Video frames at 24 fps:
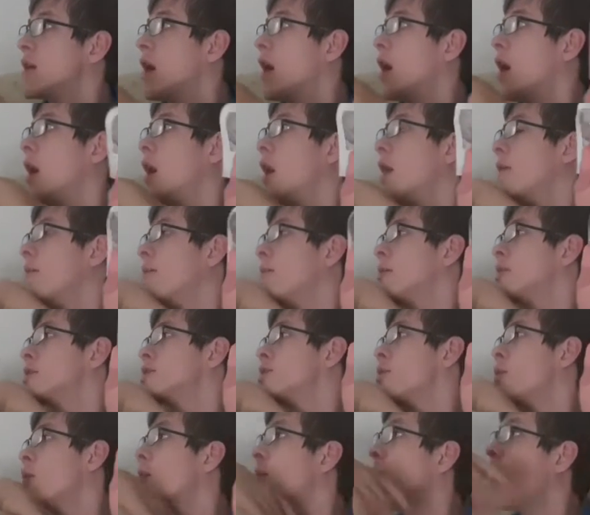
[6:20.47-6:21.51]

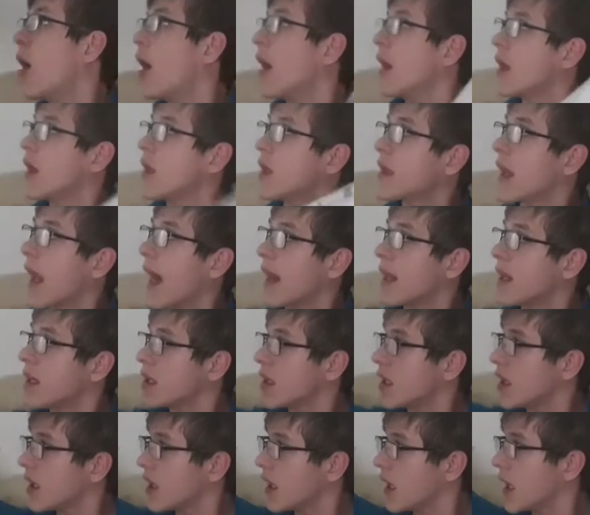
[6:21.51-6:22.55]
So on my
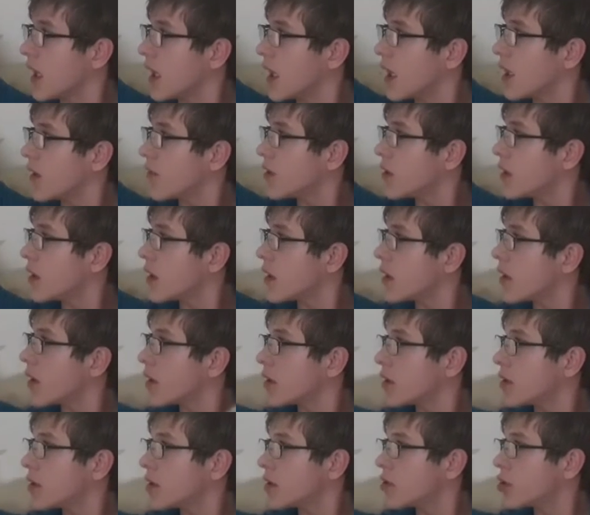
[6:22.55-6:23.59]
calendar here,
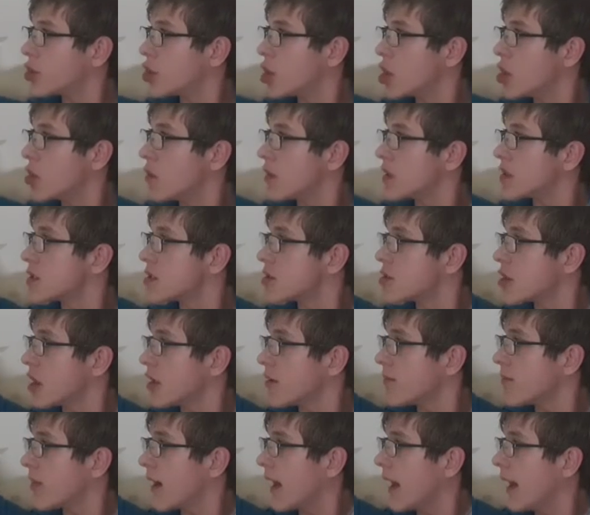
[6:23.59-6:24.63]
June is the
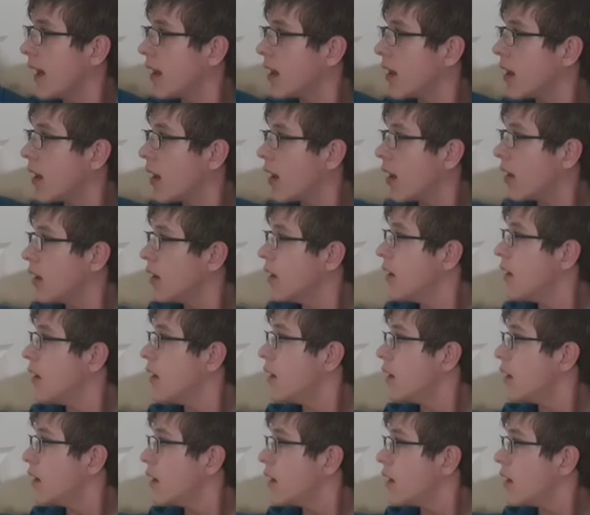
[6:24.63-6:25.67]
giant panda.
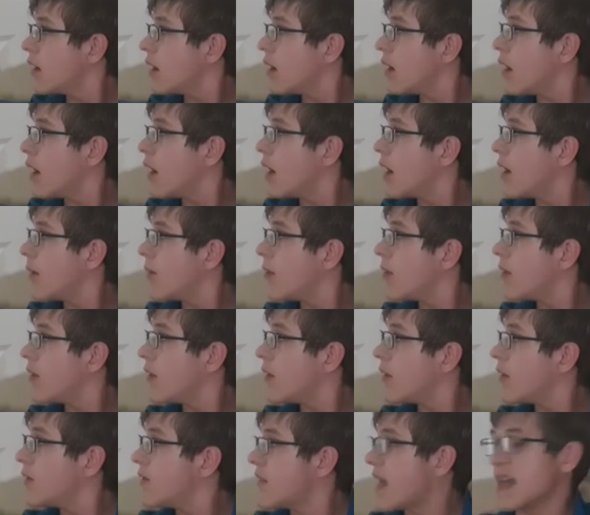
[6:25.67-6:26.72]

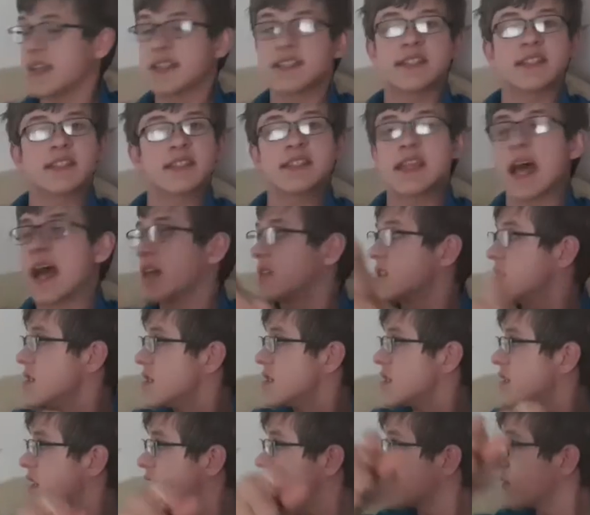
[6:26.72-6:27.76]
Their
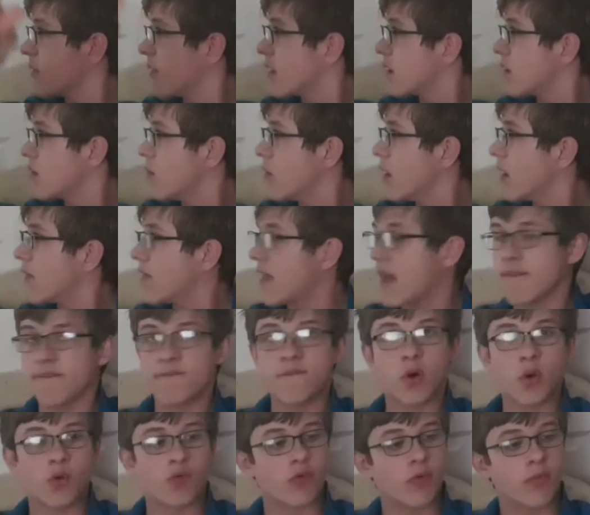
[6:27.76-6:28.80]
status, that's what they call it, they're
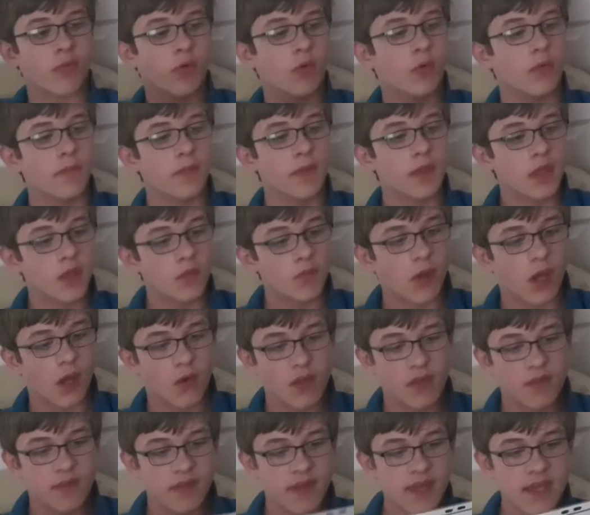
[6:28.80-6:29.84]
vulnerable.
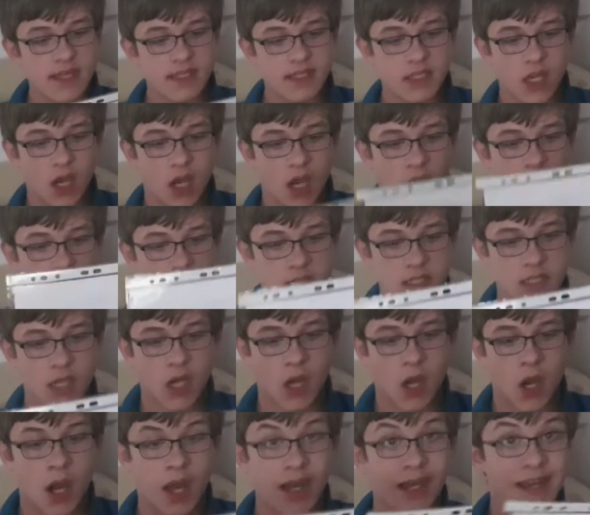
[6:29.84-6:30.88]
Well, these guys
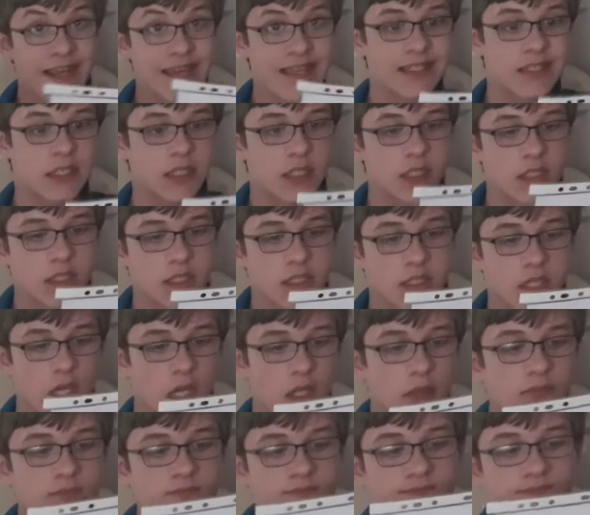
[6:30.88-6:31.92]
are at least
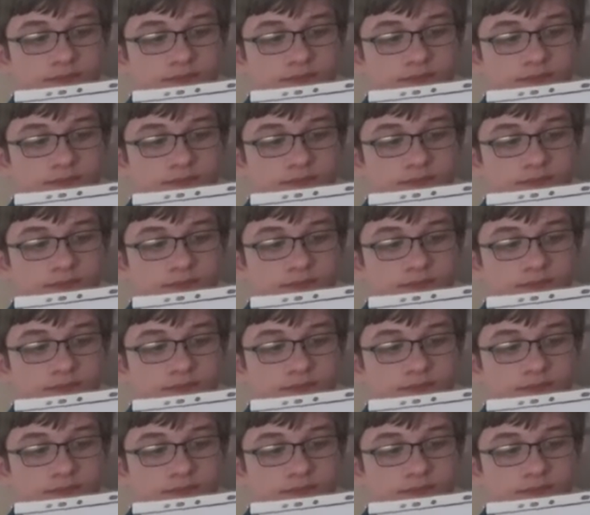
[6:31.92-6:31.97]
concern.